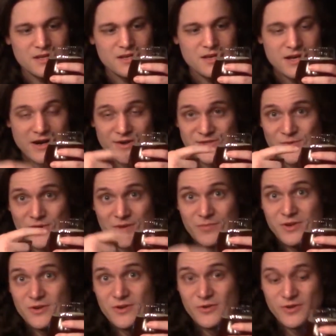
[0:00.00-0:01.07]
Now I see what I
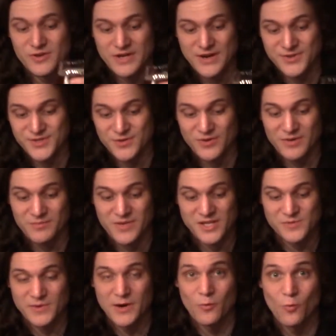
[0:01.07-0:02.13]
mean. Now I see what it means
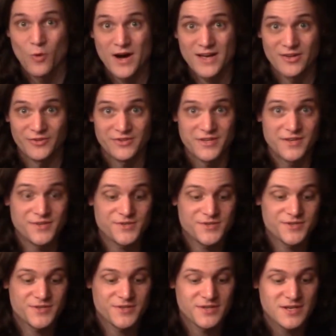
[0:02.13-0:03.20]
by wild
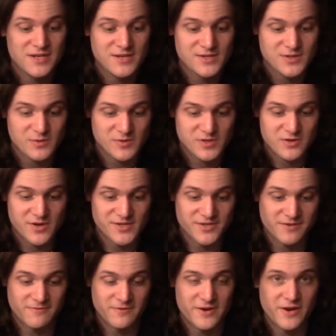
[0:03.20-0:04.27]
yeast. Someone's causing
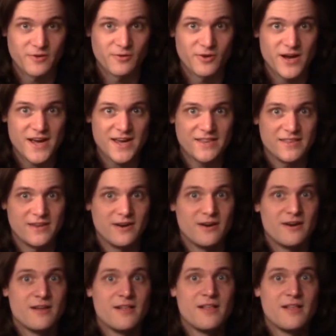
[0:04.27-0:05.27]
a freaking riot there.